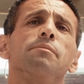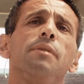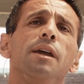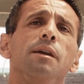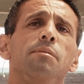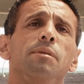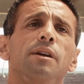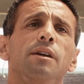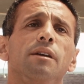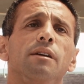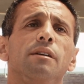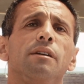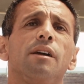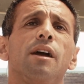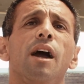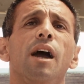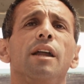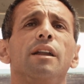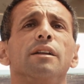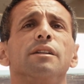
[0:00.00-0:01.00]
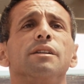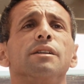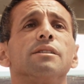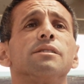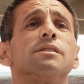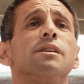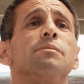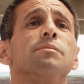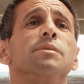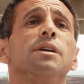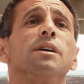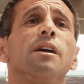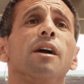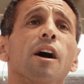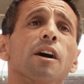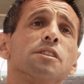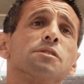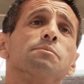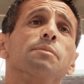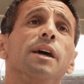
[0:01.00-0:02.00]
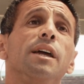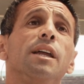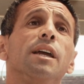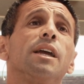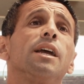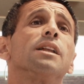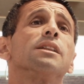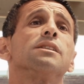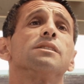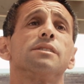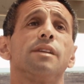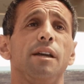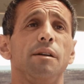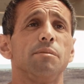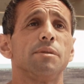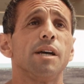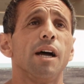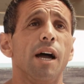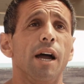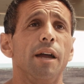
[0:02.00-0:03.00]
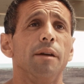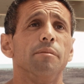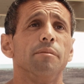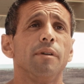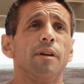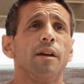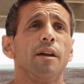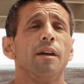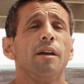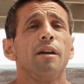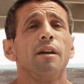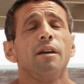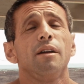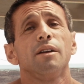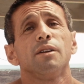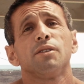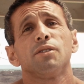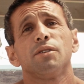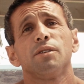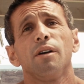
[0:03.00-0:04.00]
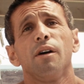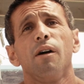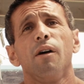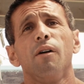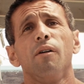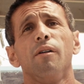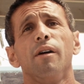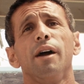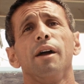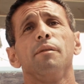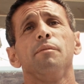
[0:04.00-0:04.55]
maybe kind of did something cosmetic at the same time. So